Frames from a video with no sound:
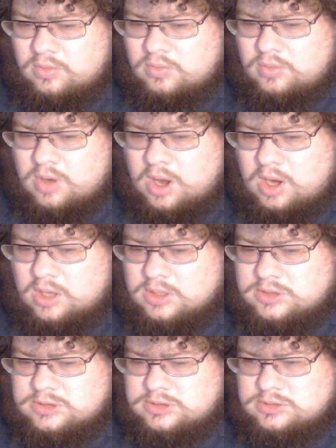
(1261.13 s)

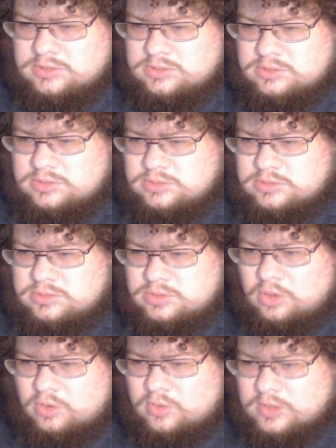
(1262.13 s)
rocks
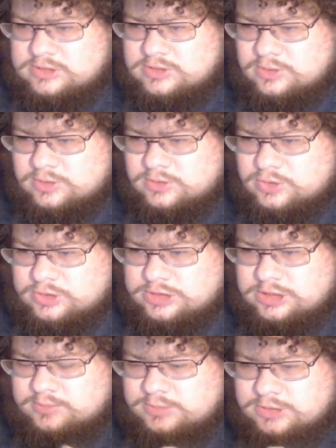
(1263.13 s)
or crystals or
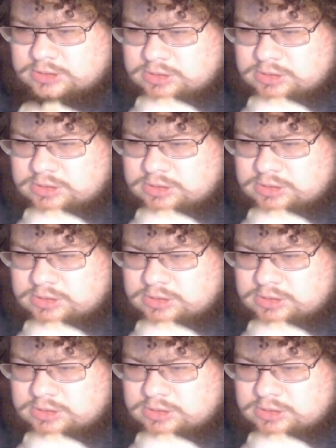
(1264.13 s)
gems.